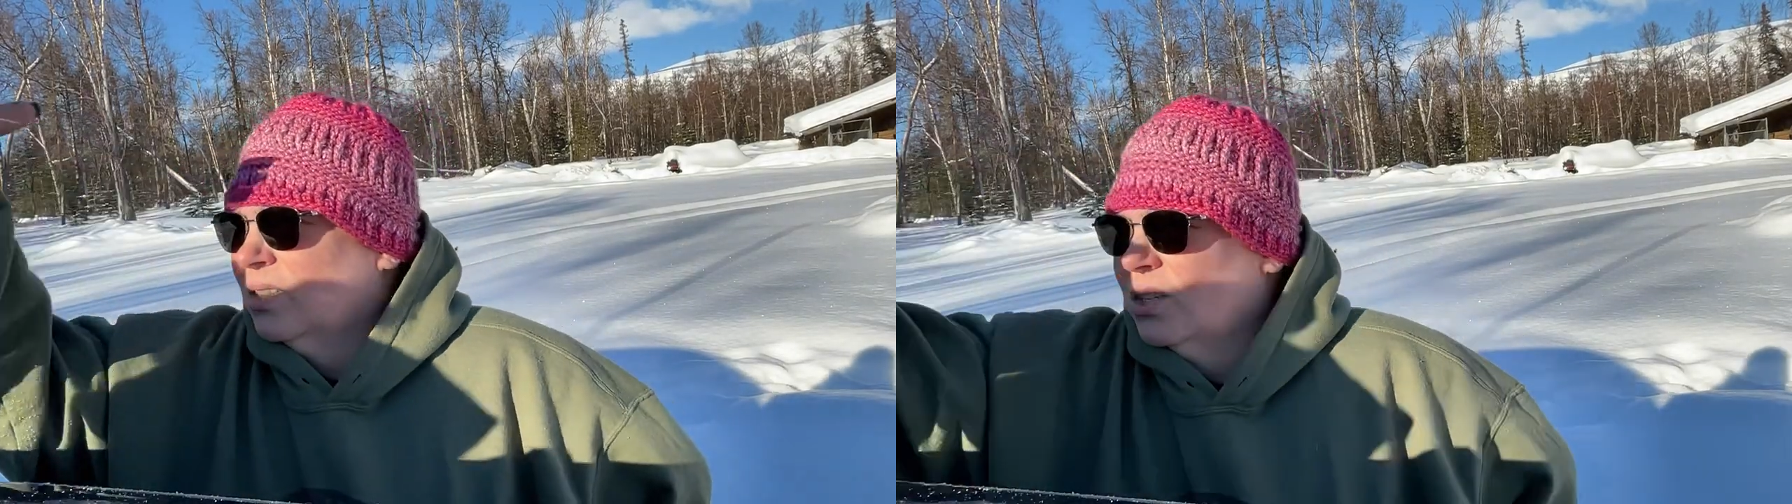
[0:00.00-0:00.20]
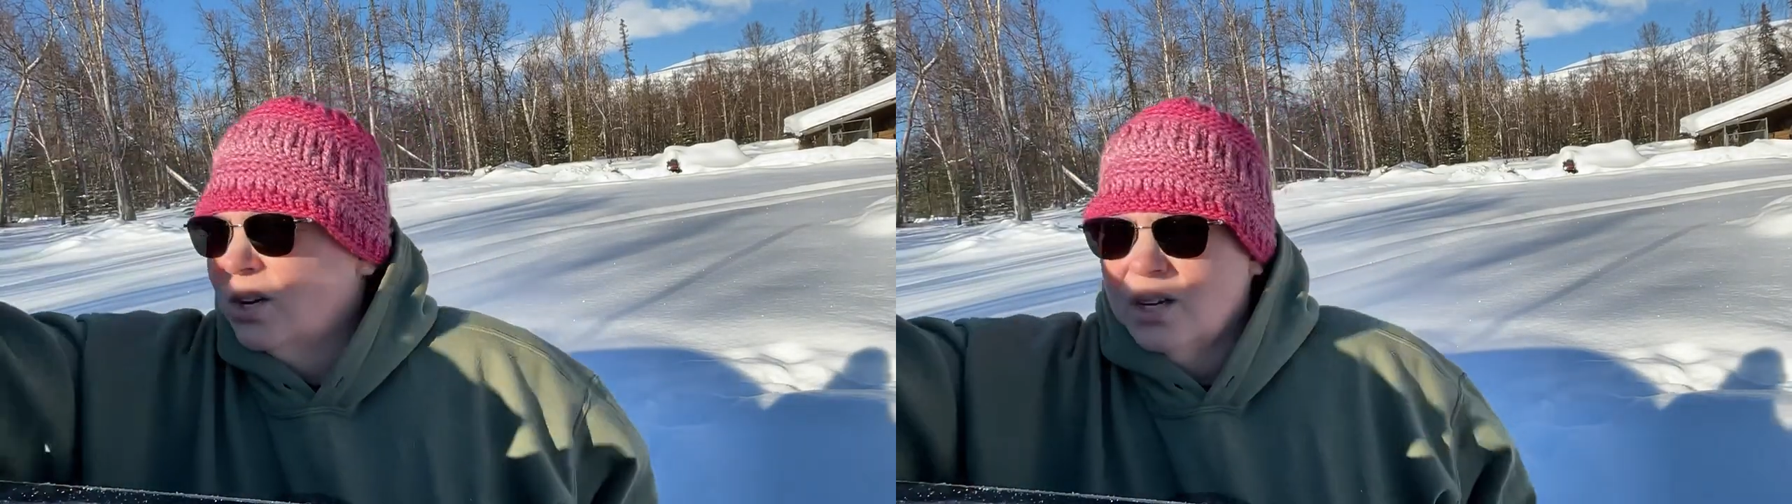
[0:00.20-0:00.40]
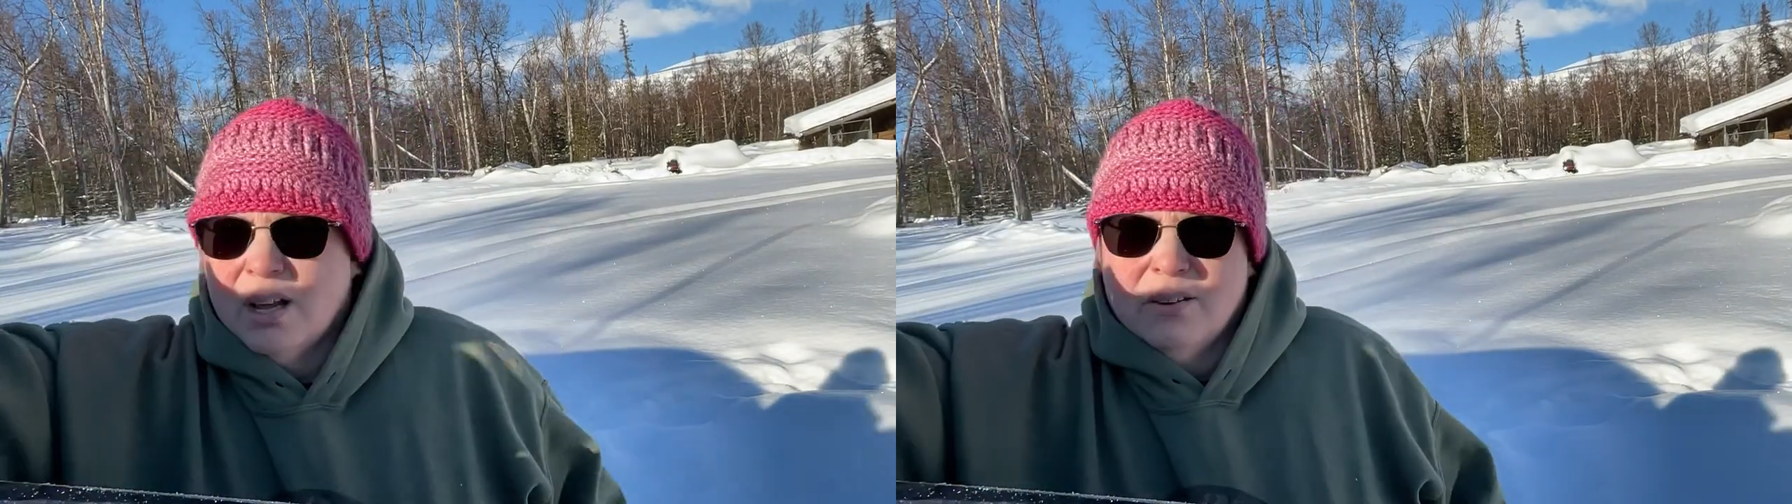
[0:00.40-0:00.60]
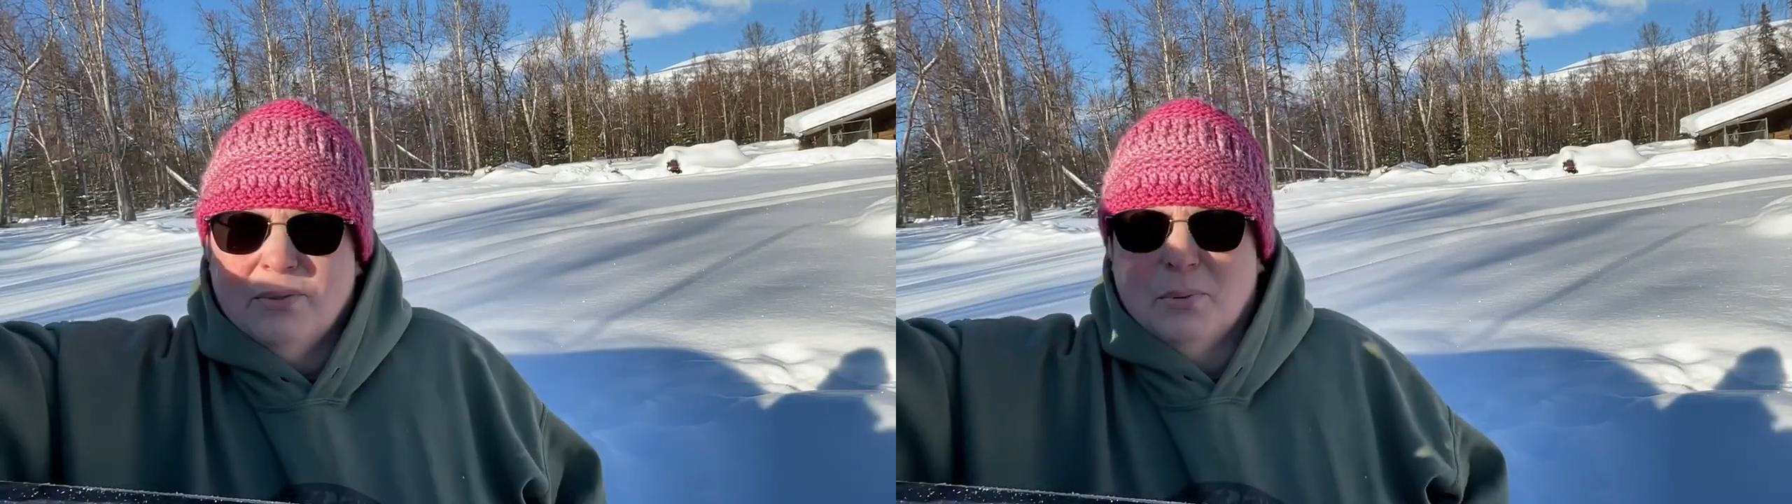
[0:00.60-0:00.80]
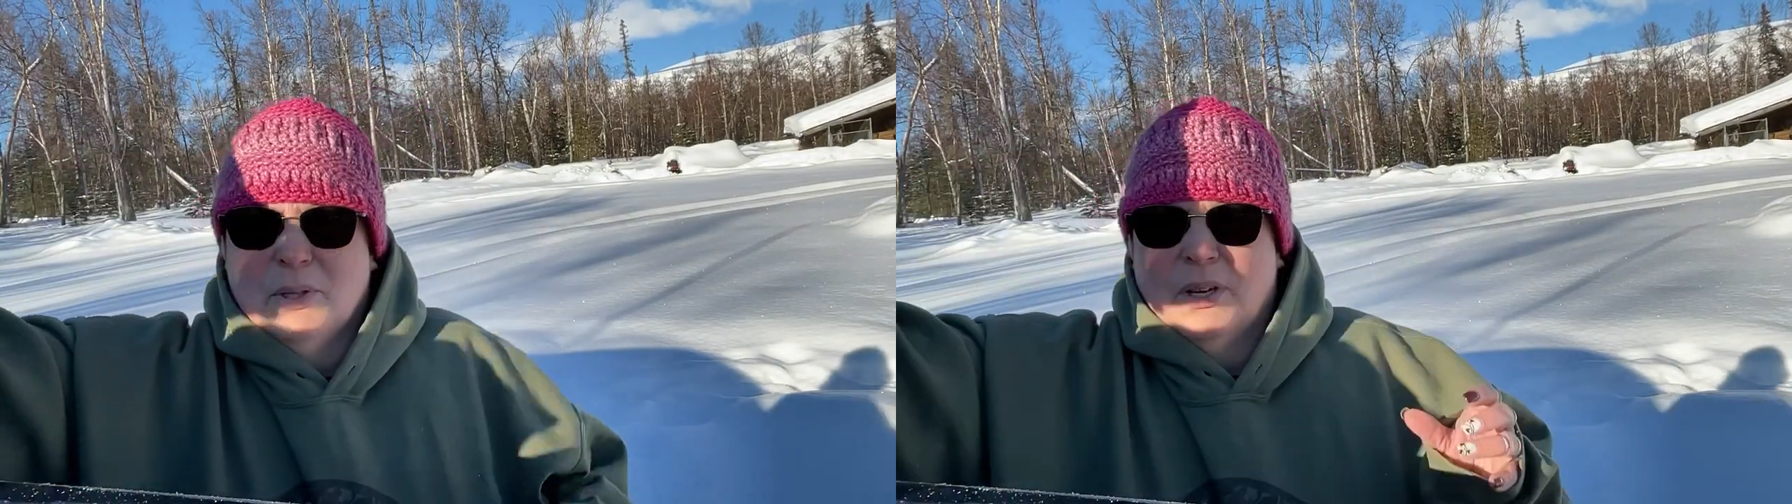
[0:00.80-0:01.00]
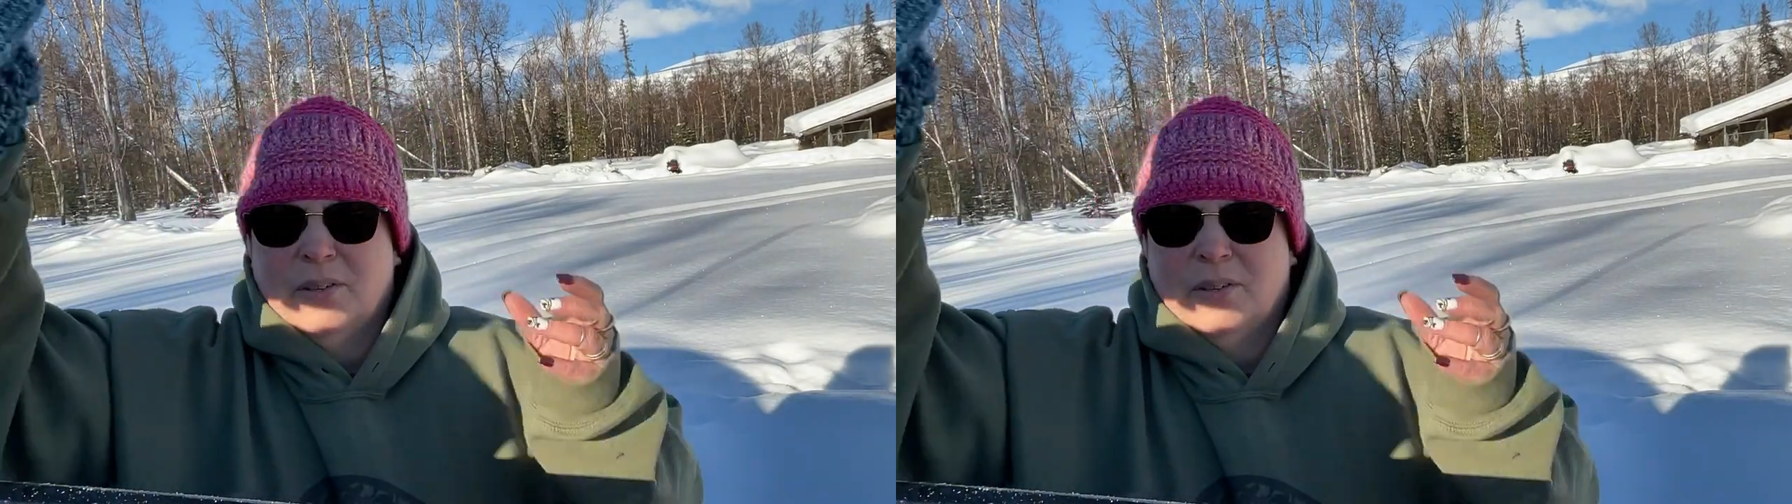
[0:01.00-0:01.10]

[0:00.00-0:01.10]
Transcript: start off with our